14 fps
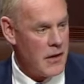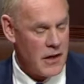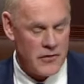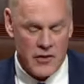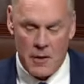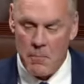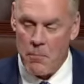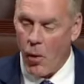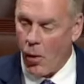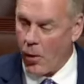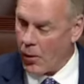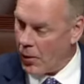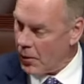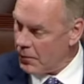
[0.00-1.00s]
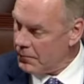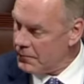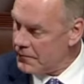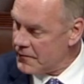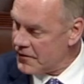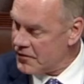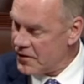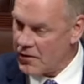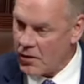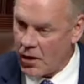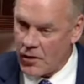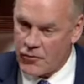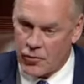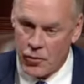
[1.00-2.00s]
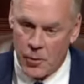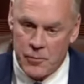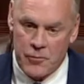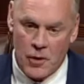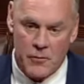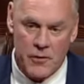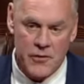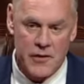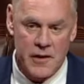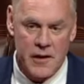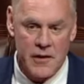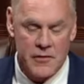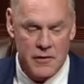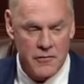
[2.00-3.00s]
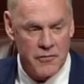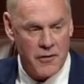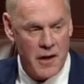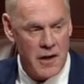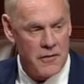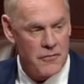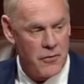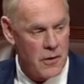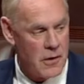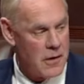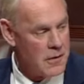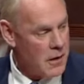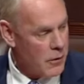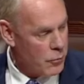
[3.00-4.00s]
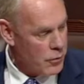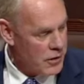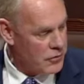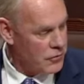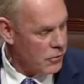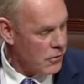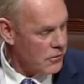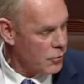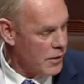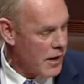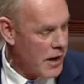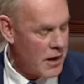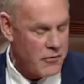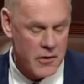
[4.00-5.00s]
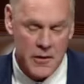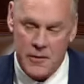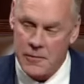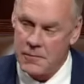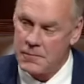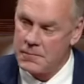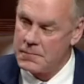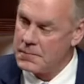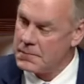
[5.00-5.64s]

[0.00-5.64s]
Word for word: I think it's immoral to send our troops overseas and fight for a resource we have here.